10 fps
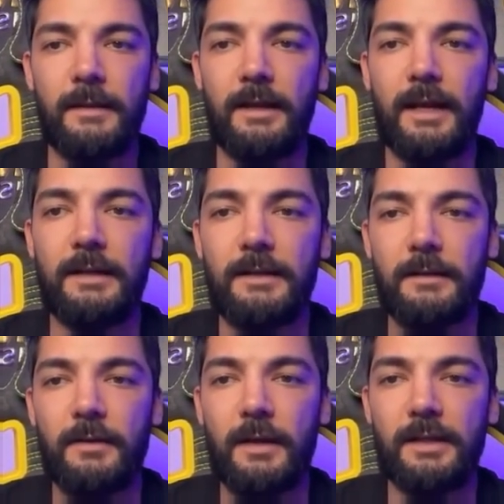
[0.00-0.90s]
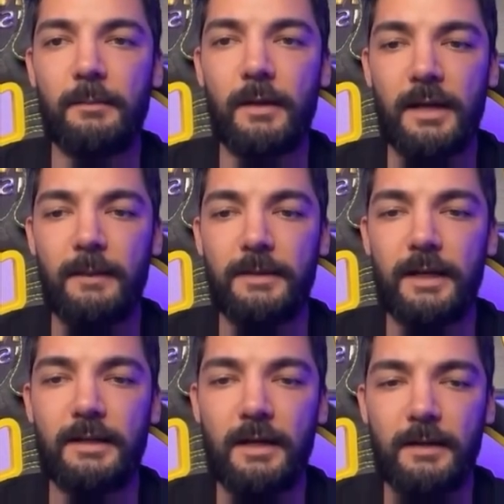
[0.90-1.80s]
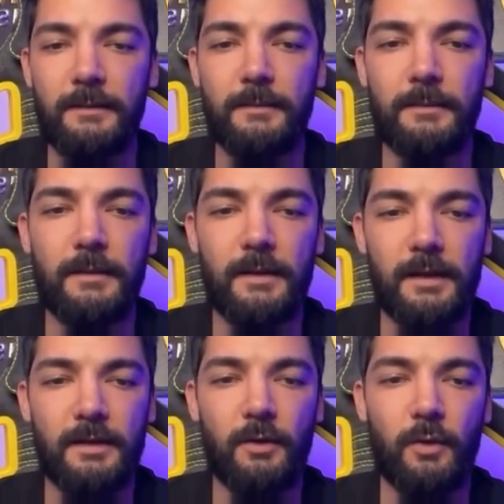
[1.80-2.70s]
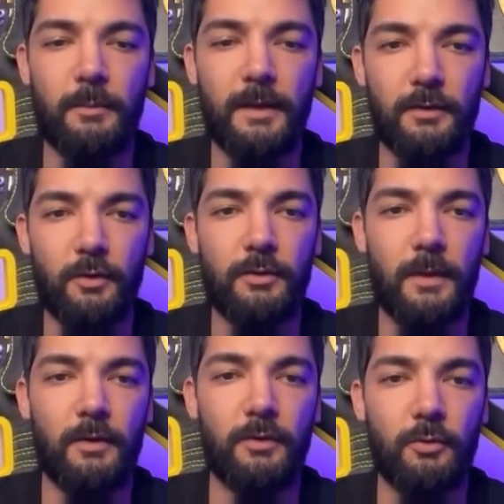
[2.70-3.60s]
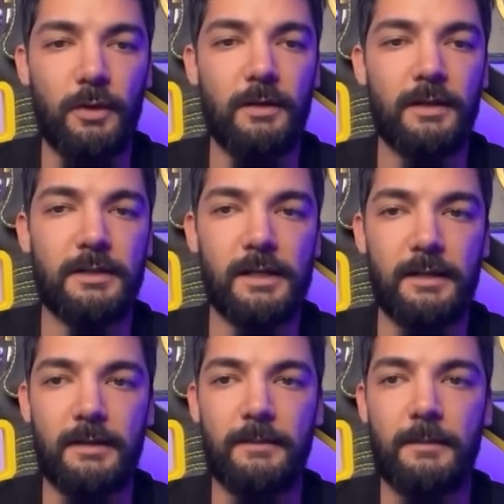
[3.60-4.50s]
Yes, for example, Yapsiter is a coin being talked about on Twitter these days.